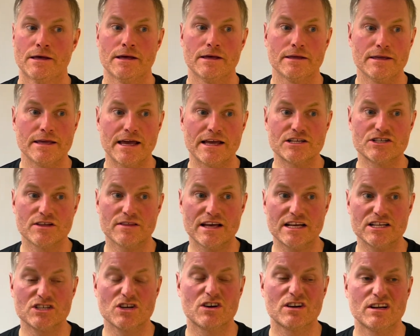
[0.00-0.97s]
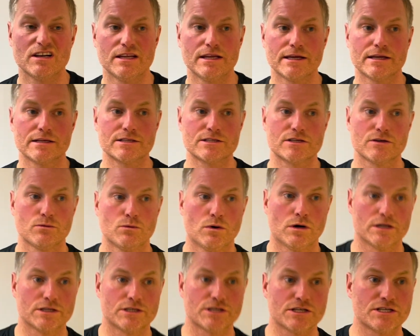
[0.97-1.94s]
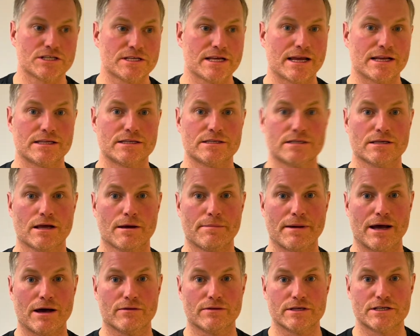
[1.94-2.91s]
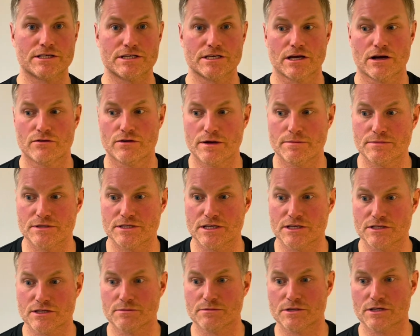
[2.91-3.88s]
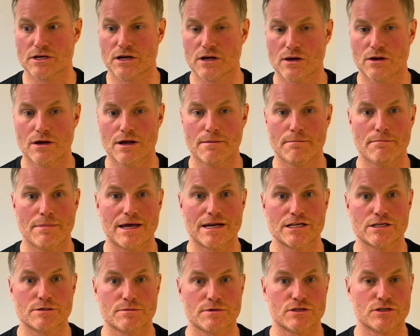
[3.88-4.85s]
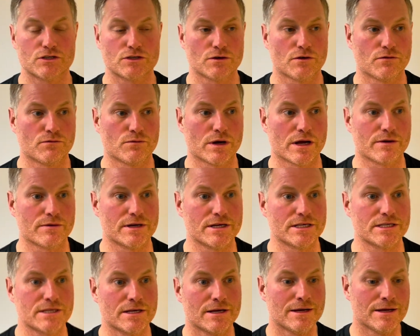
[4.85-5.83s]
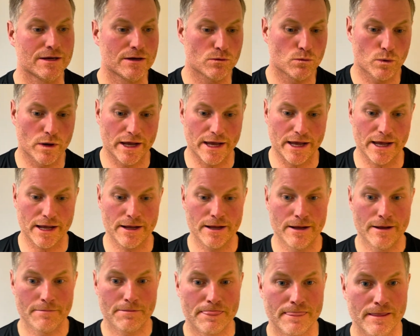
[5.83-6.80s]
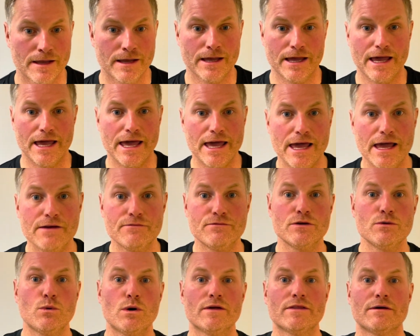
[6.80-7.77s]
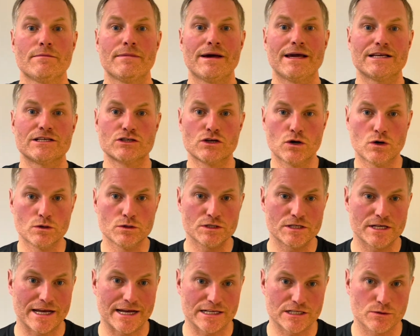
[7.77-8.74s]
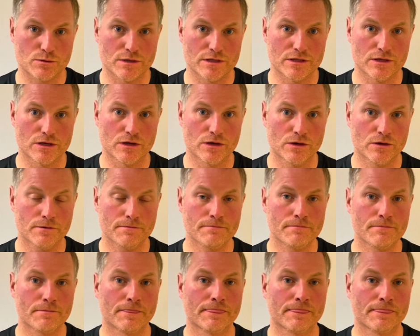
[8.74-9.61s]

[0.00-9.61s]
Yeah, so that's kind of linked to what I just said about the CRM system. So client management software is where everyone that makes contact with you